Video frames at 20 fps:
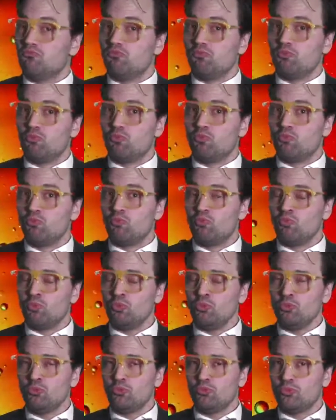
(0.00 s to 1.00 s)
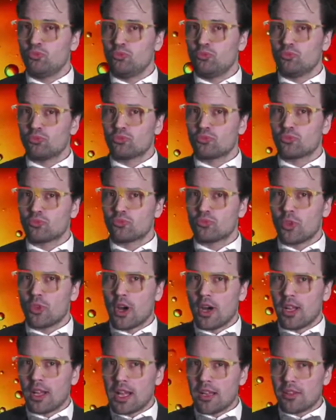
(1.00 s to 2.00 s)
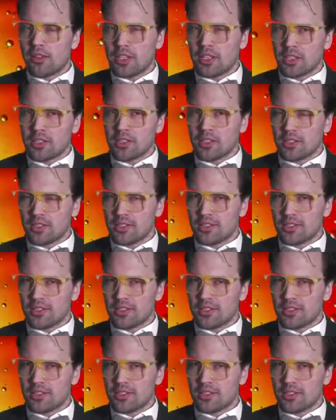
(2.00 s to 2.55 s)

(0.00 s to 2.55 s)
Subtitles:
Well, I think